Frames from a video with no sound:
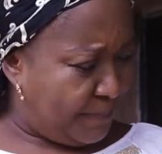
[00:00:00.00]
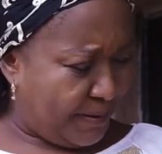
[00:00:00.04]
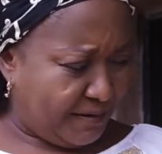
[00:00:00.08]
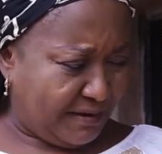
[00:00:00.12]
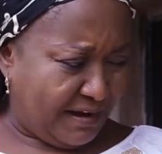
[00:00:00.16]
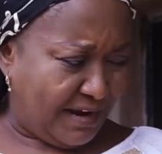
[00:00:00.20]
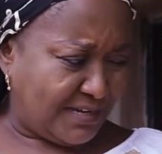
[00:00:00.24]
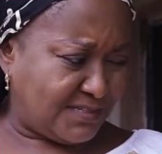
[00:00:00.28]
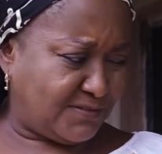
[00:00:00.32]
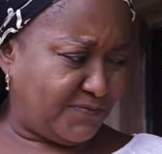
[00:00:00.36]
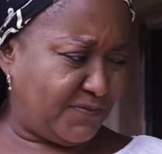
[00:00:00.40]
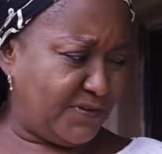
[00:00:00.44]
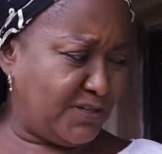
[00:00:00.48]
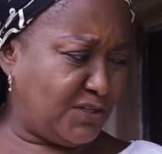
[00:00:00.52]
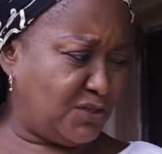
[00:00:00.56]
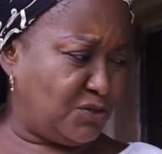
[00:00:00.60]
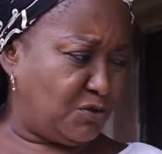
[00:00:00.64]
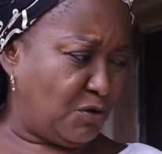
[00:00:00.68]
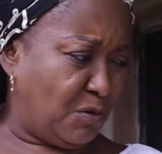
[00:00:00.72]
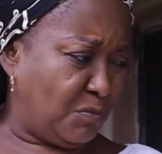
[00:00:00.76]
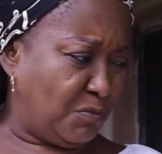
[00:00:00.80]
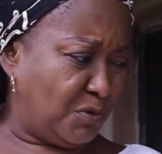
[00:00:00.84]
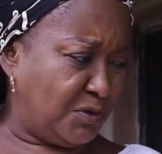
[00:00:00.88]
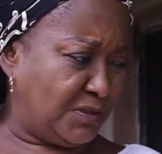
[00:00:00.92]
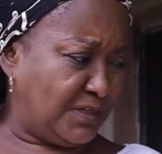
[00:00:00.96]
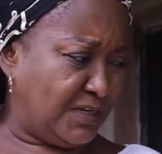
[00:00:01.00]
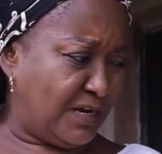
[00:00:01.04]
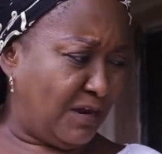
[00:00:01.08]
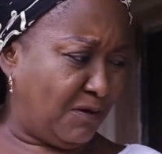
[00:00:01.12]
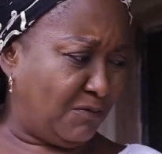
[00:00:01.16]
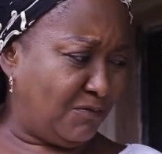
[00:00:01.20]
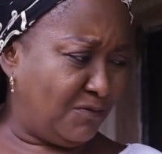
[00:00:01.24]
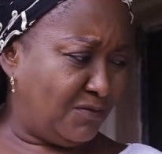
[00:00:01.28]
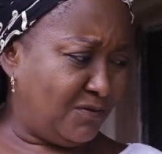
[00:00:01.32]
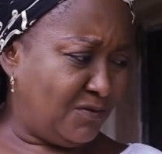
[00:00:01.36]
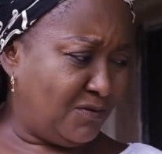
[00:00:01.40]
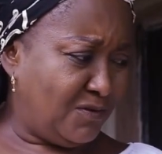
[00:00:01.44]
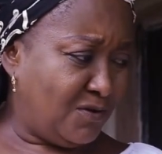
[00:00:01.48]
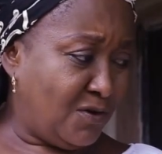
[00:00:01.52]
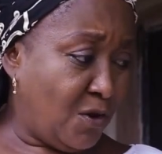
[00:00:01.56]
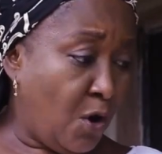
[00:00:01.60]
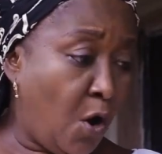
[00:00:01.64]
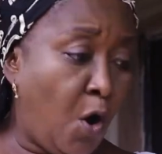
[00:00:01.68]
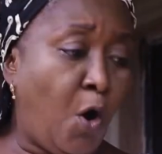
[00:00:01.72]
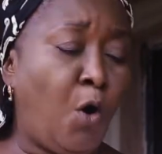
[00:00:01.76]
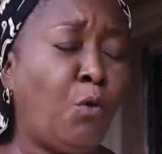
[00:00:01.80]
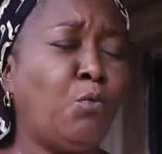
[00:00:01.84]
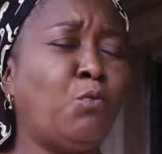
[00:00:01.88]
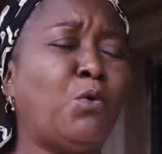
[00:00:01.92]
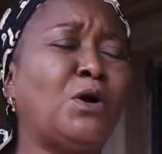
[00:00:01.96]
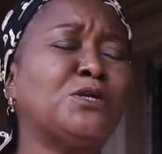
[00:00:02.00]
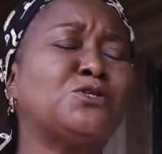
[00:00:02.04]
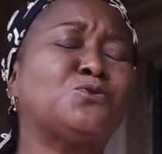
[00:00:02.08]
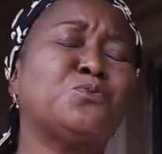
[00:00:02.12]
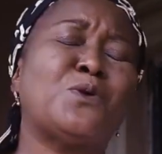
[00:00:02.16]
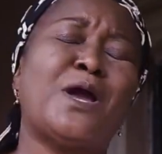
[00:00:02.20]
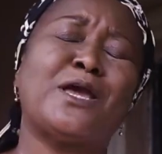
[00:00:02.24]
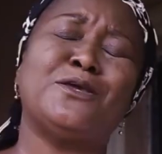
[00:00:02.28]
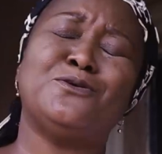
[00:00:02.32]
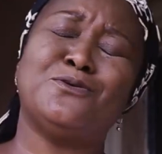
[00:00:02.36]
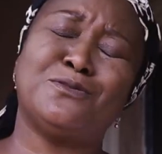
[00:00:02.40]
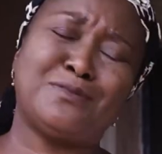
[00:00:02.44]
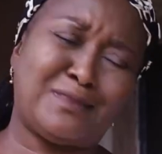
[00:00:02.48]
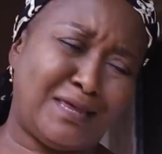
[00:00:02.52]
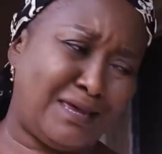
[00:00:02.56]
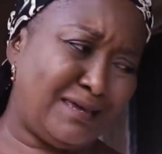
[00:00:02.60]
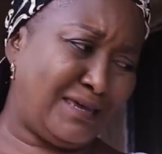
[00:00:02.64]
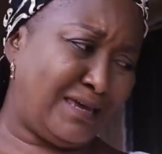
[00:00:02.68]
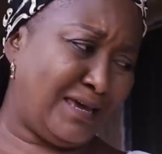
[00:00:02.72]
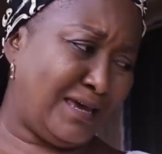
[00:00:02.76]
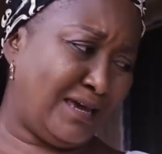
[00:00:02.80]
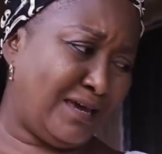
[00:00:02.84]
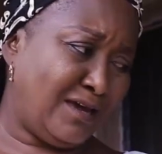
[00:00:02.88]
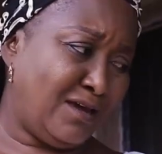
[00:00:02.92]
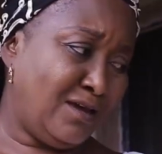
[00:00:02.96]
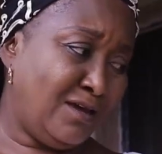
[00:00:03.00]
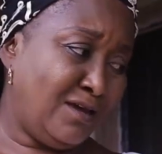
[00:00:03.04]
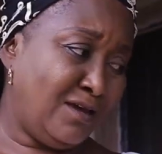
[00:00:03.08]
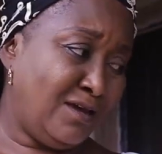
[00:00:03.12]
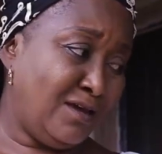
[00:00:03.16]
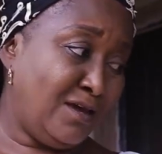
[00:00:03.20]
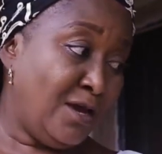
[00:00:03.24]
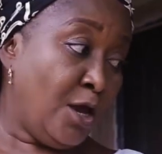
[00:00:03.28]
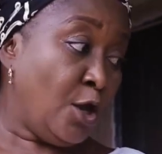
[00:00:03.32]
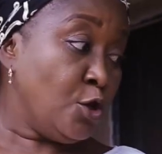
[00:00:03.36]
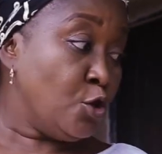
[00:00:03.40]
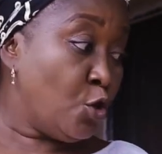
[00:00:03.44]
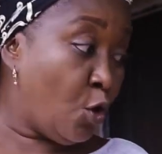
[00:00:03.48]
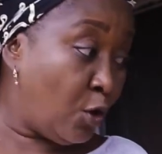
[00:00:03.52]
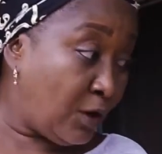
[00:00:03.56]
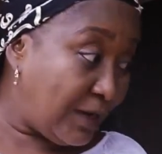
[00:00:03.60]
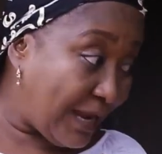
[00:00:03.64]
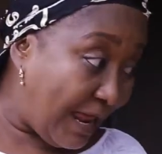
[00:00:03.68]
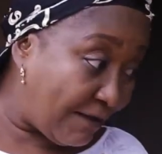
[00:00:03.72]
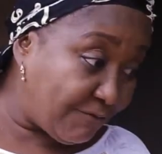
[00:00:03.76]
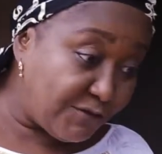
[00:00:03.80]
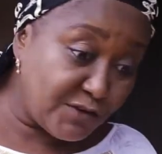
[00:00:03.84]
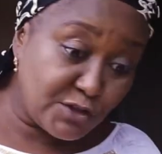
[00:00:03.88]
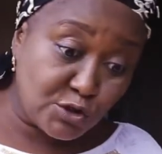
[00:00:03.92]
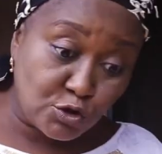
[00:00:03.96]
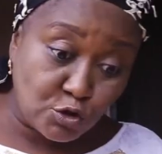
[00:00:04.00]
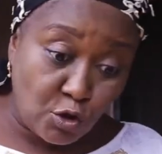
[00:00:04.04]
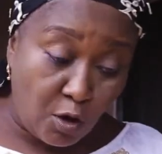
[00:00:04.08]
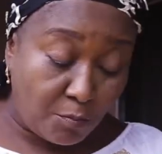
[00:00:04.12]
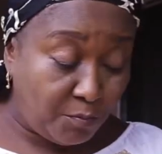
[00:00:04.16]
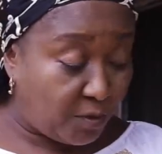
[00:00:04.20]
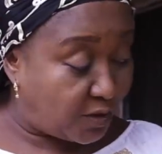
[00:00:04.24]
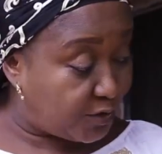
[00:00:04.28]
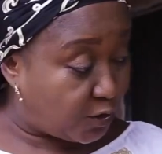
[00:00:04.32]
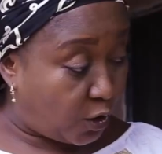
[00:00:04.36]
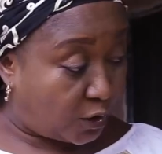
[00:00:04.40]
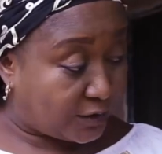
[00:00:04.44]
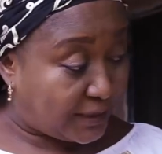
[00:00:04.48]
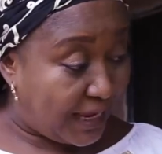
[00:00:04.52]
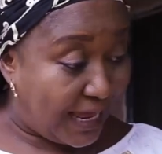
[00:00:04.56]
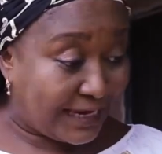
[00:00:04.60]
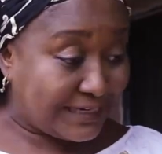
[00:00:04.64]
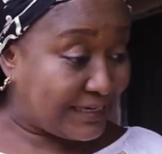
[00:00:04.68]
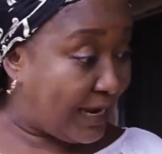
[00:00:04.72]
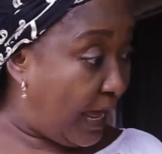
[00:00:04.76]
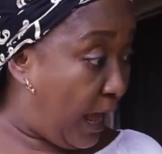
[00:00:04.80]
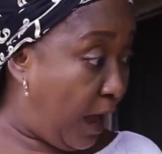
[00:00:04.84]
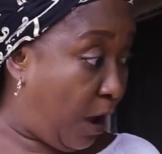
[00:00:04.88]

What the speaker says: Ebere has finished your money now. Oh, what were you thinking? You lavished your money on her.